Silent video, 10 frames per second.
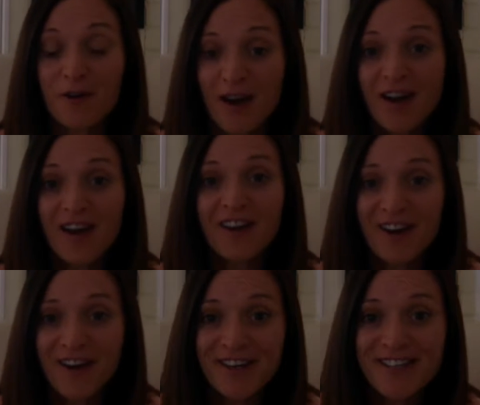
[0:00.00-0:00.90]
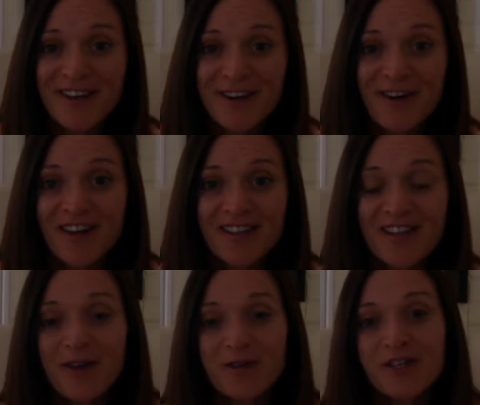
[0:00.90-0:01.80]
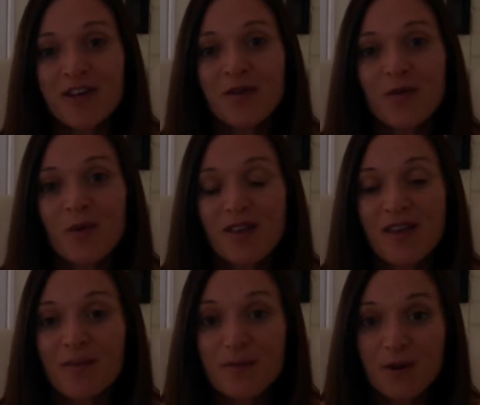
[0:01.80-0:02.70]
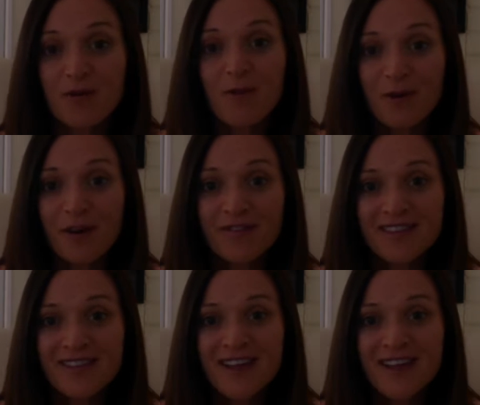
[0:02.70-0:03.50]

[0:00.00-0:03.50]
crate and carries it across the ocean with impure motives.